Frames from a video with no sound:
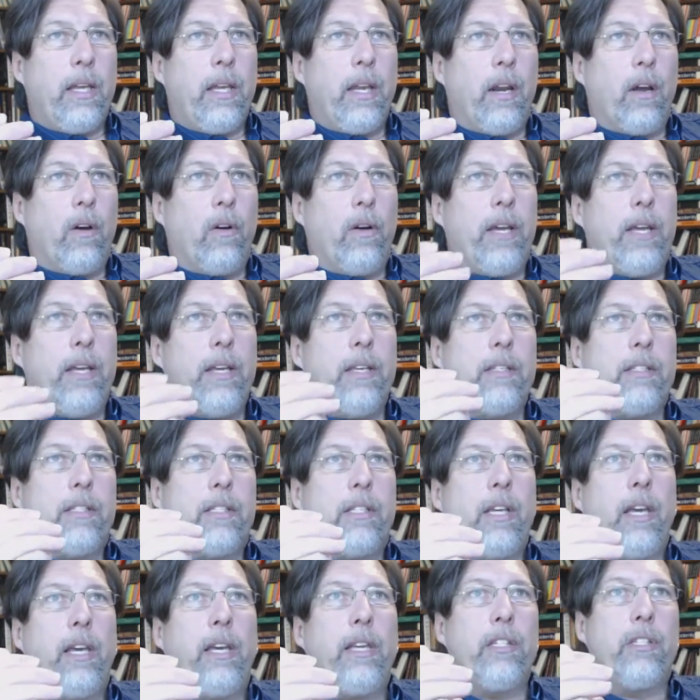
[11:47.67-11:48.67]

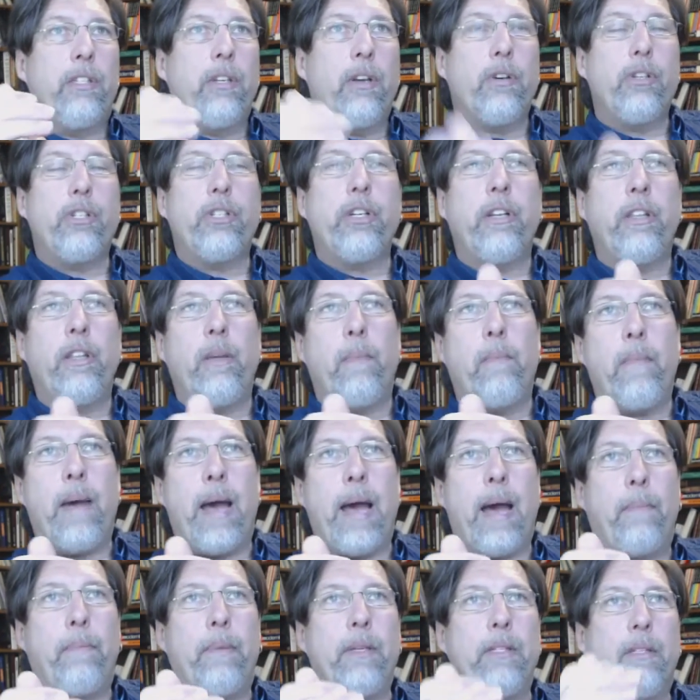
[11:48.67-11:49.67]
his notion of the
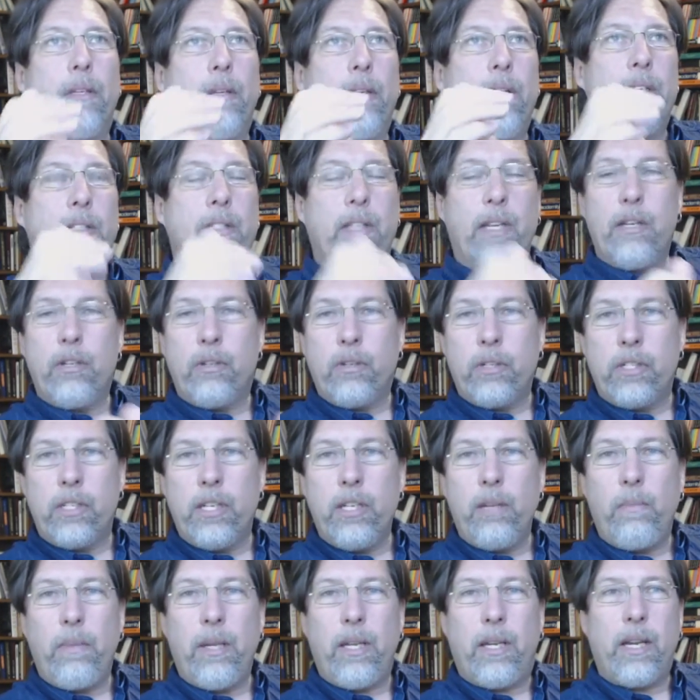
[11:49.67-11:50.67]
map is
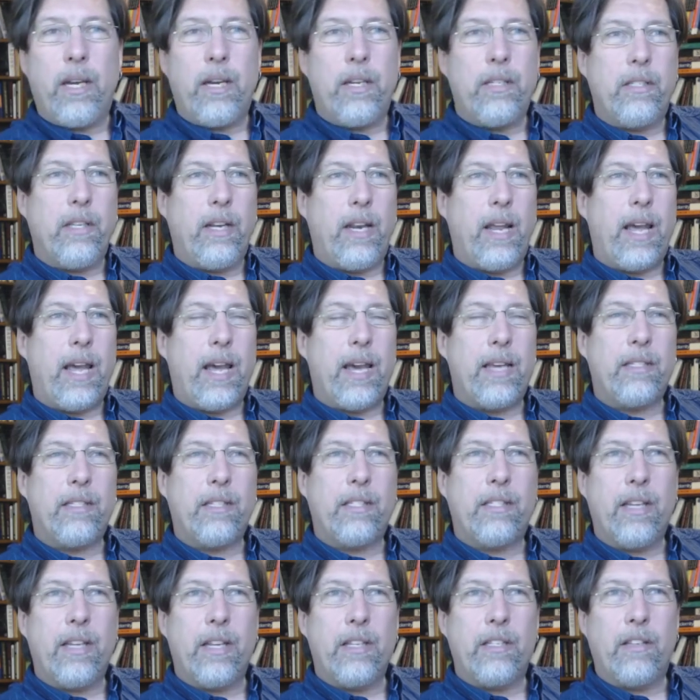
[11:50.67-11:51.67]
interesting because it
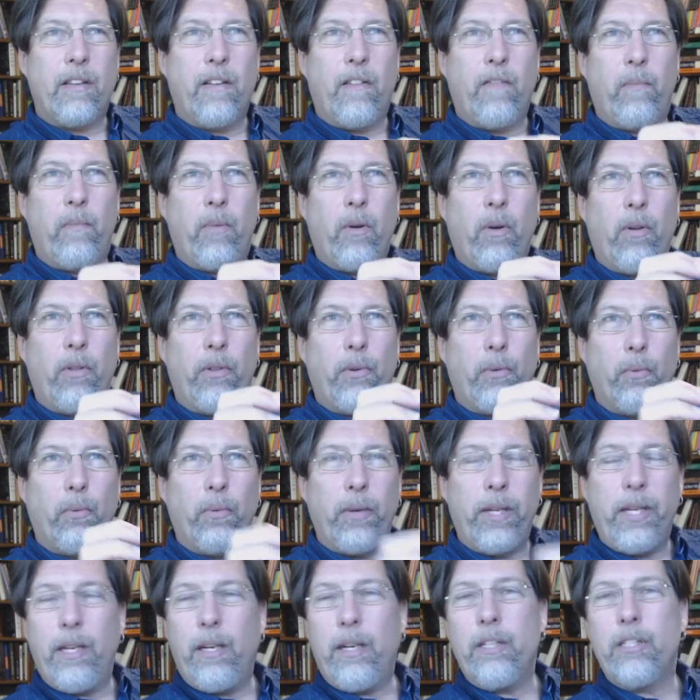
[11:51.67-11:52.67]
has a sense of both
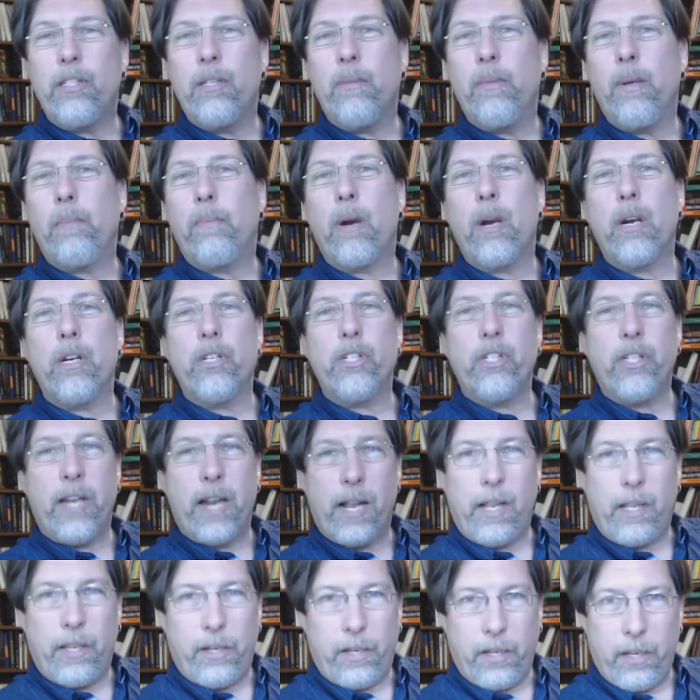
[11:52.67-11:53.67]
realism and
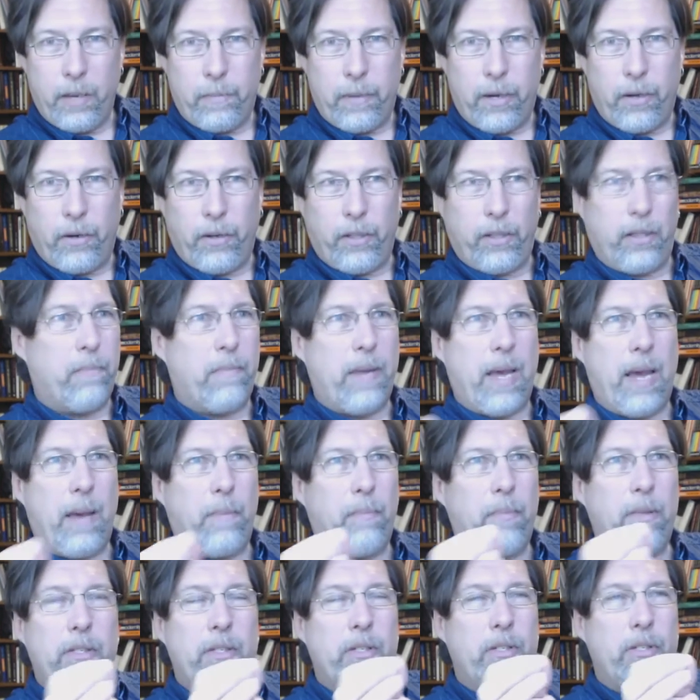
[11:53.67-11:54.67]
partiality about it. The
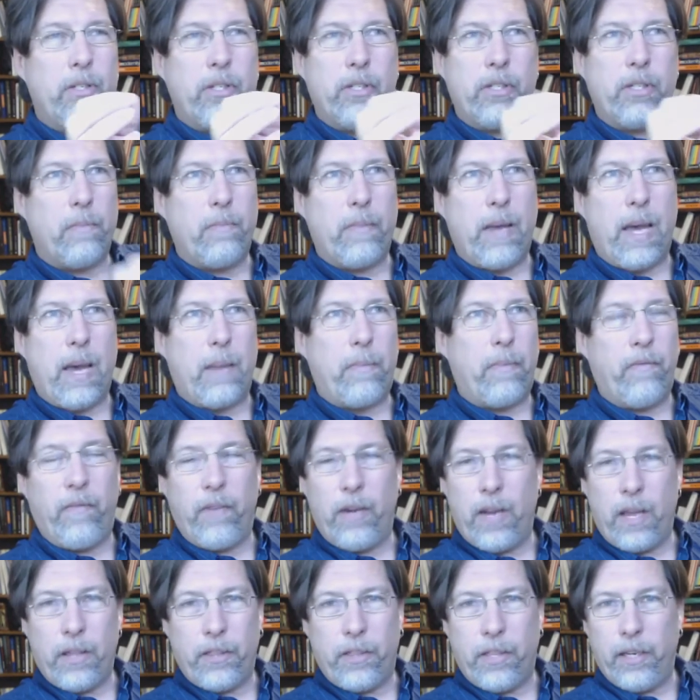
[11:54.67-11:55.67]
map isn't just a map
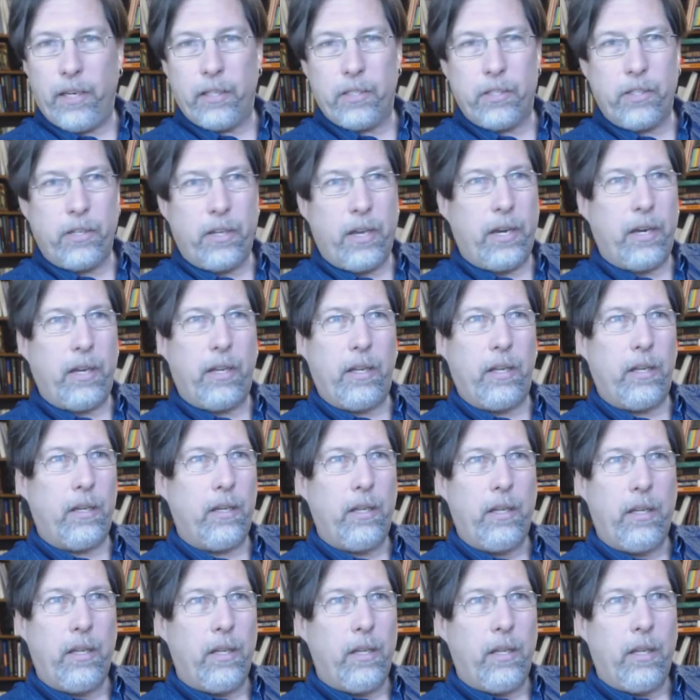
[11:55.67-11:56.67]
of nothing. It's not
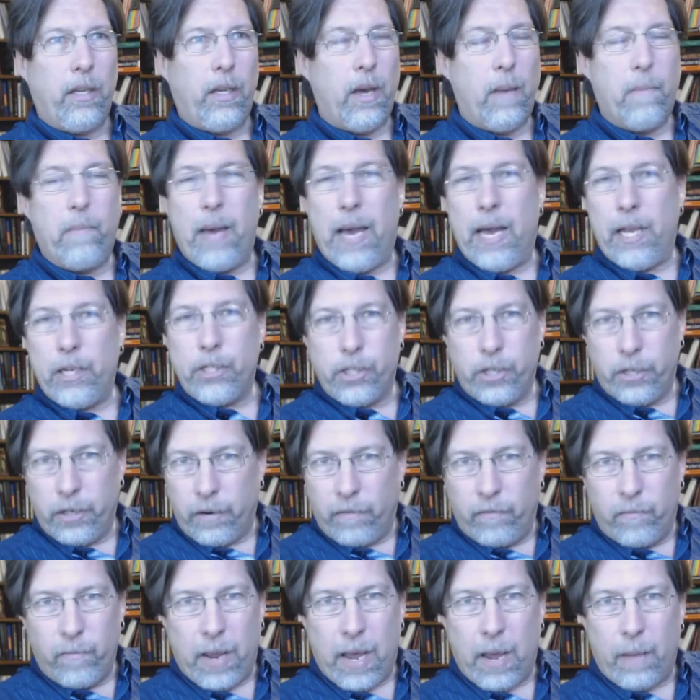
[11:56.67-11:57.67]
a
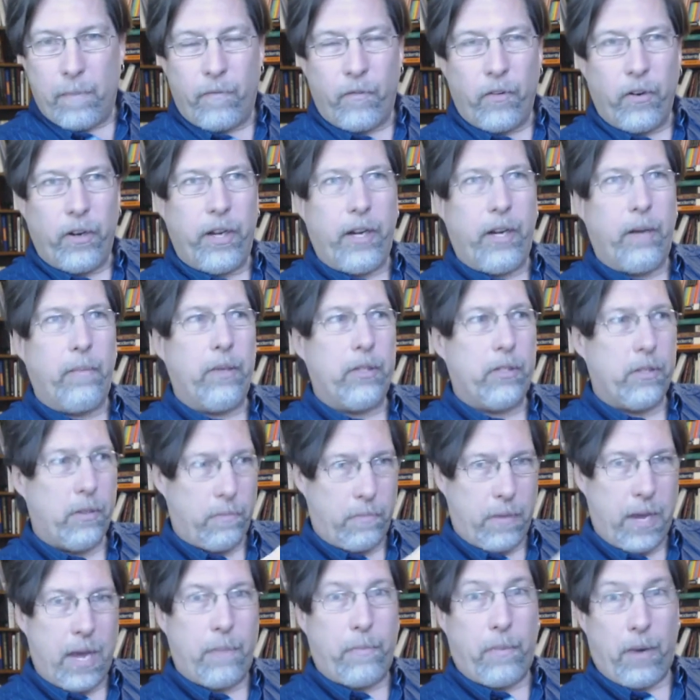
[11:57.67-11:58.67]
imaginative map for him.
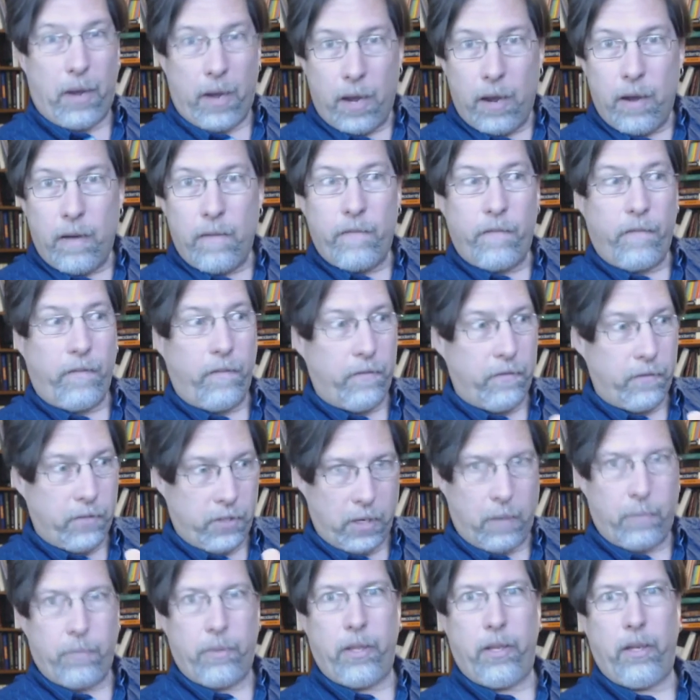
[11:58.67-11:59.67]
It's a map of
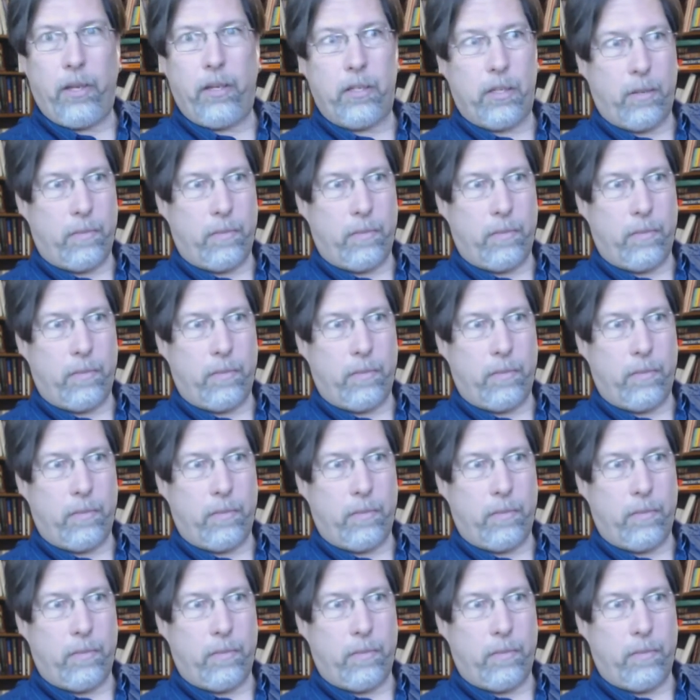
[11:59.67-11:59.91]
something.